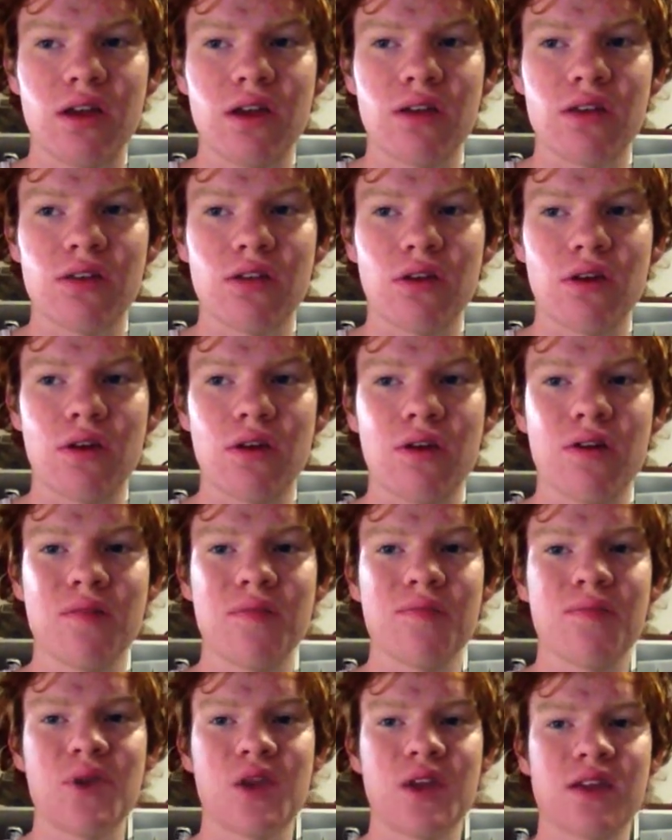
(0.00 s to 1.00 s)
So,
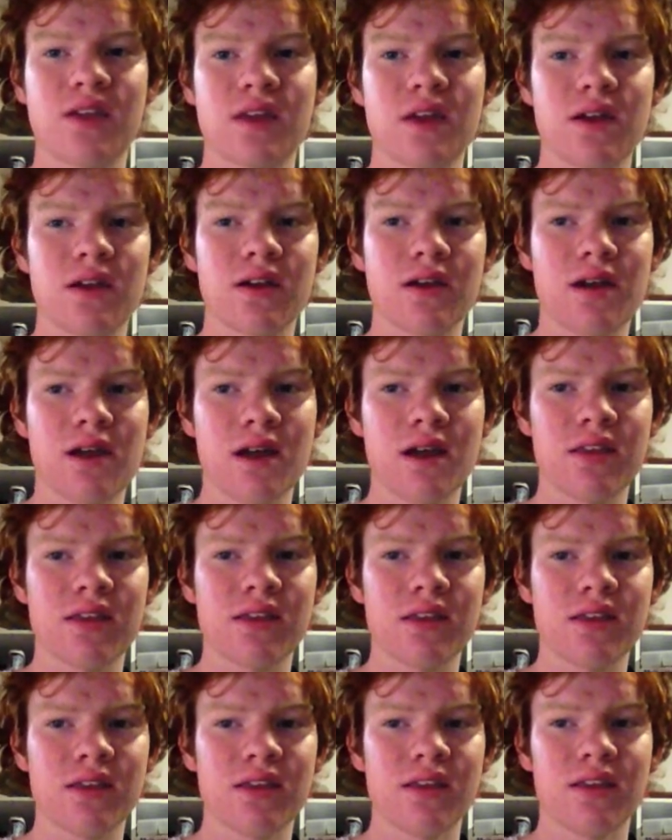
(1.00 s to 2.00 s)
peace out,
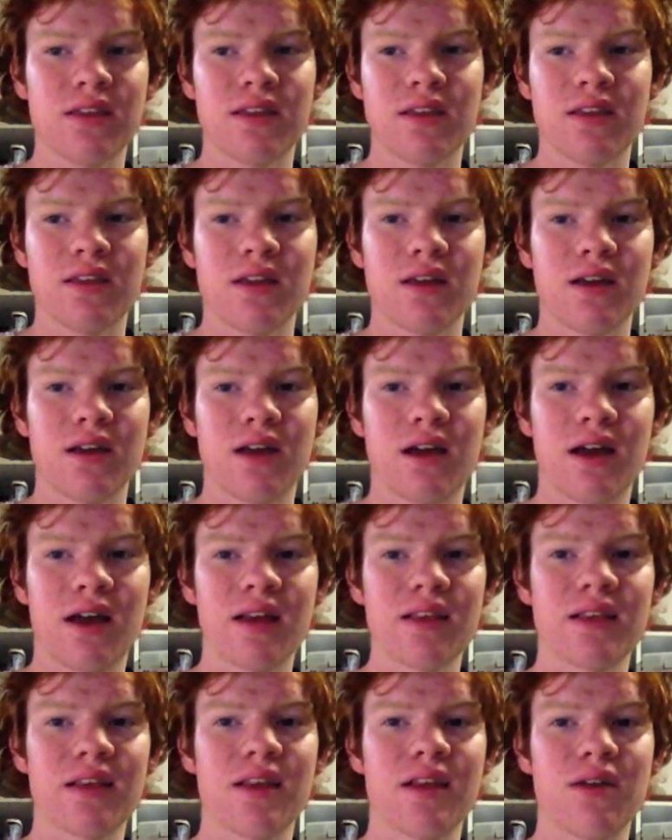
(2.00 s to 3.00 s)
guys,
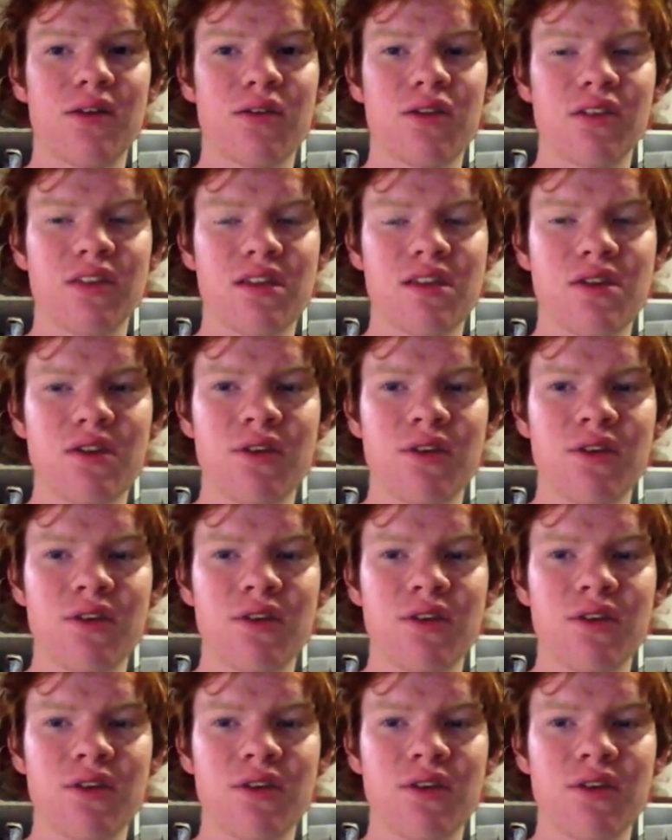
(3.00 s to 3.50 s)
and I'll see